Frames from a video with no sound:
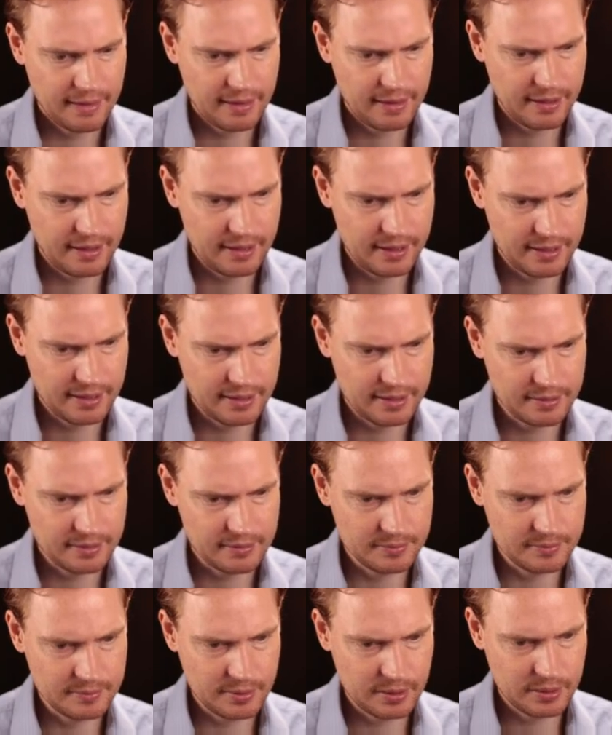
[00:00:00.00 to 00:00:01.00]

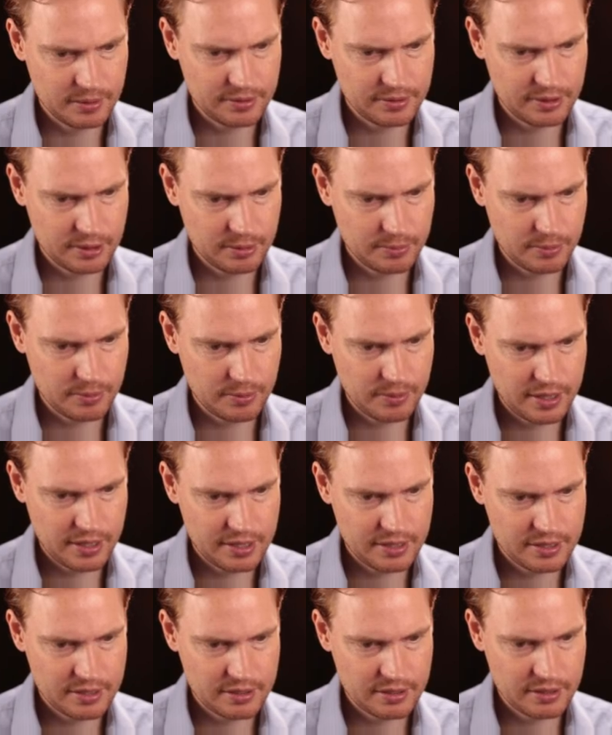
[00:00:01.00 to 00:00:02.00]
Wholesale
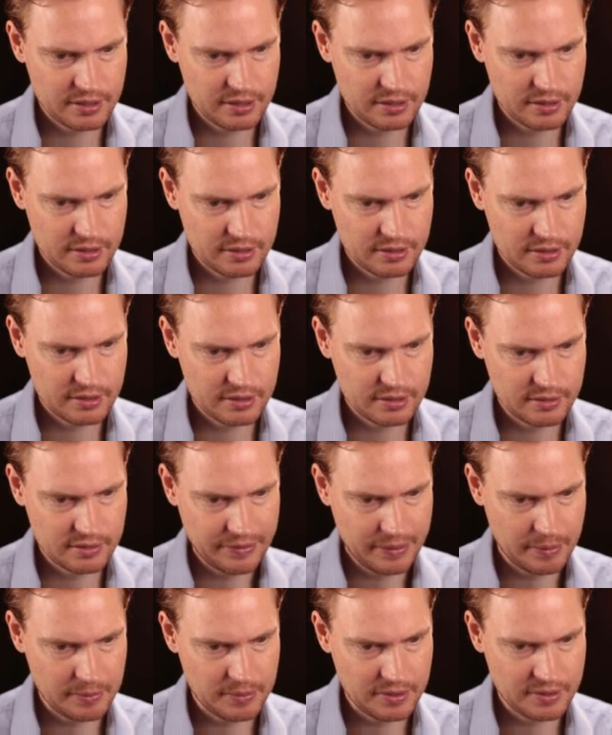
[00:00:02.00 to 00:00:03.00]
operations,
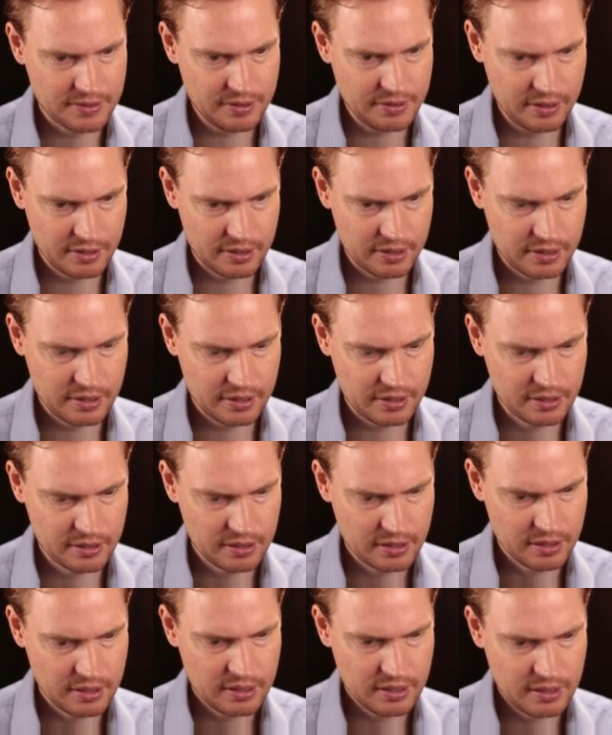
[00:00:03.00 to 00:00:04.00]
development design,
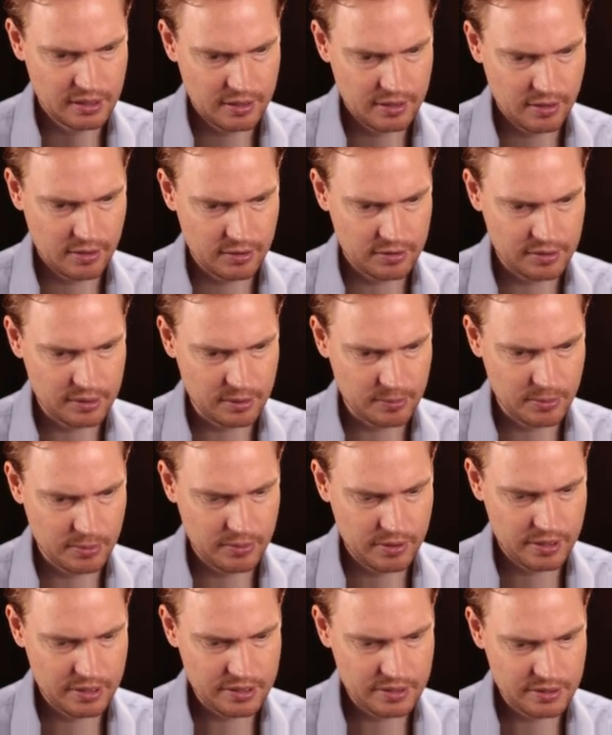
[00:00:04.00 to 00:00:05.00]
wholesale
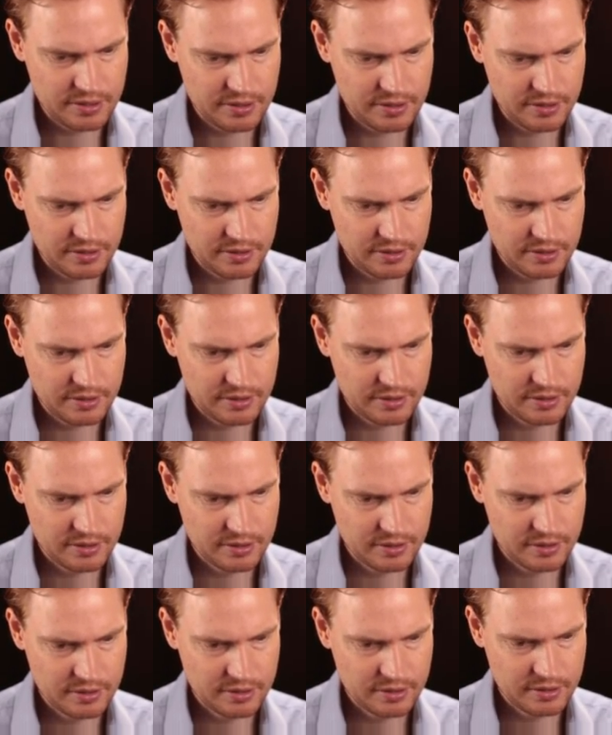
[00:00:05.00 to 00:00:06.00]
operations,
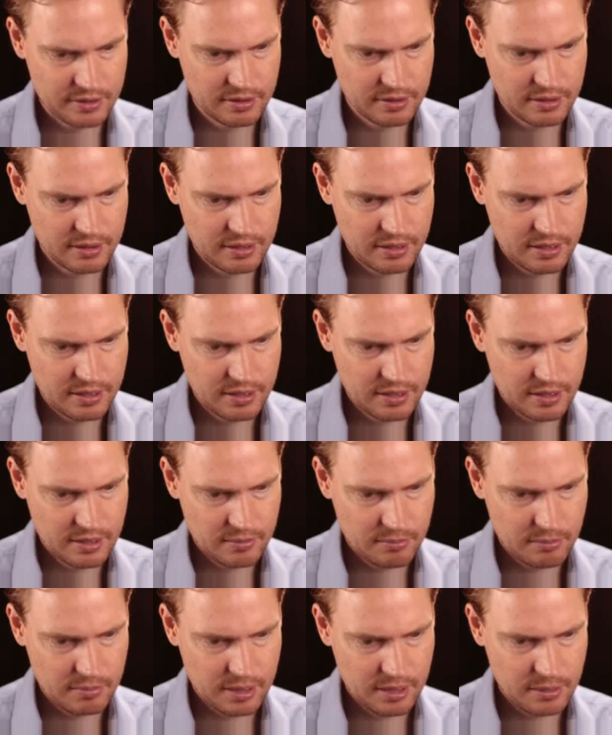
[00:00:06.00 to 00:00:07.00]

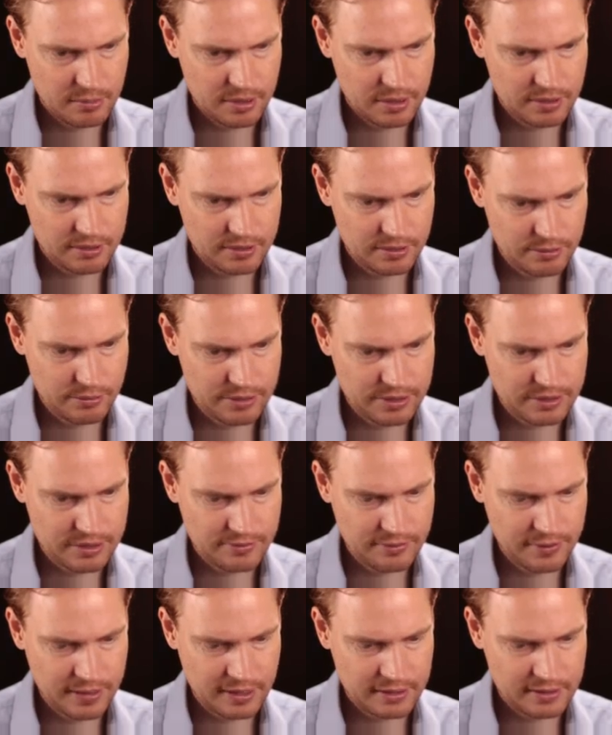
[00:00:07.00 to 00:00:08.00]
blah blah. So risk
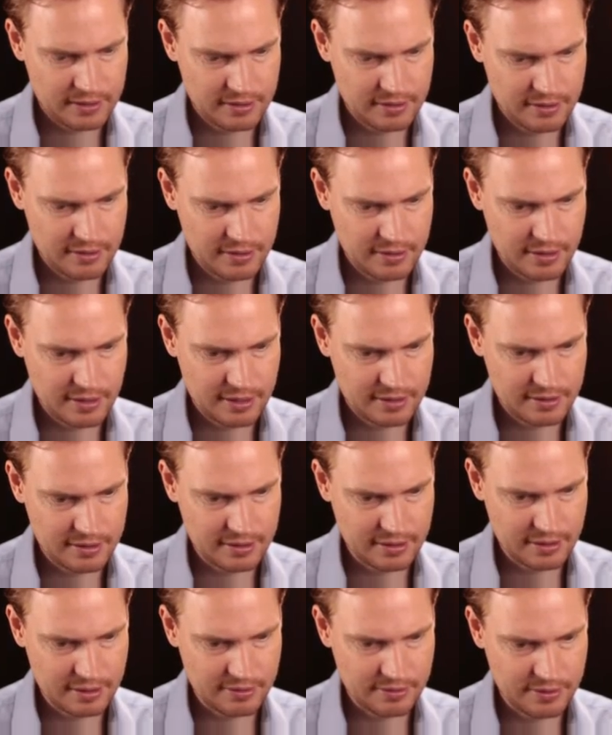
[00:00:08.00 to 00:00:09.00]
factors is the next
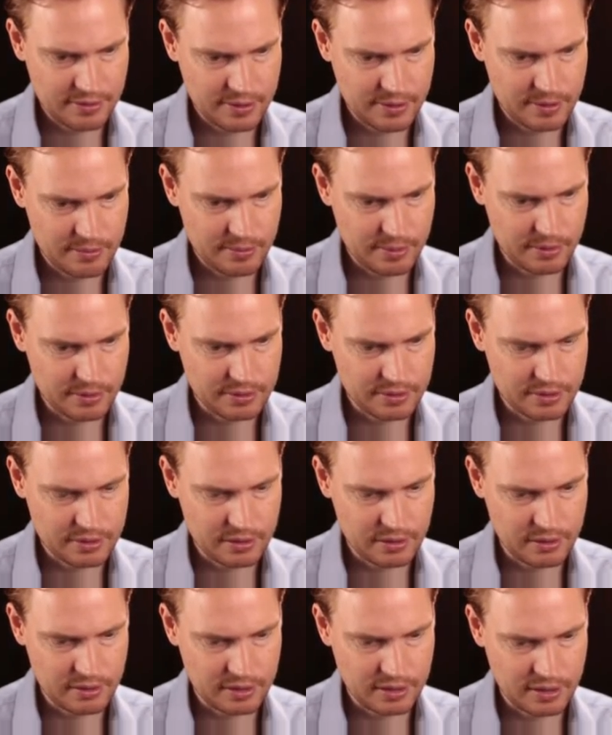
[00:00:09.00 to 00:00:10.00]
thing that's very important to
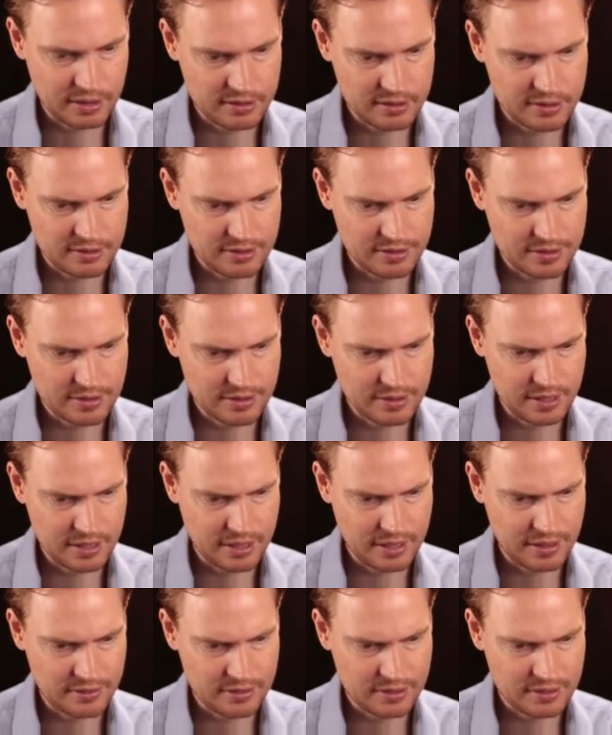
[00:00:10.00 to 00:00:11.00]
look at. Just see what
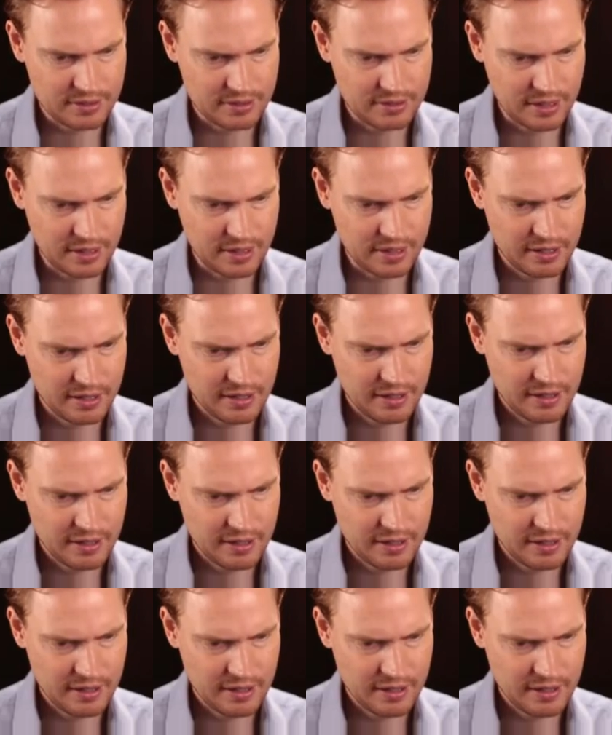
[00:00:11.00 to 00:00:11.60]
they have to say.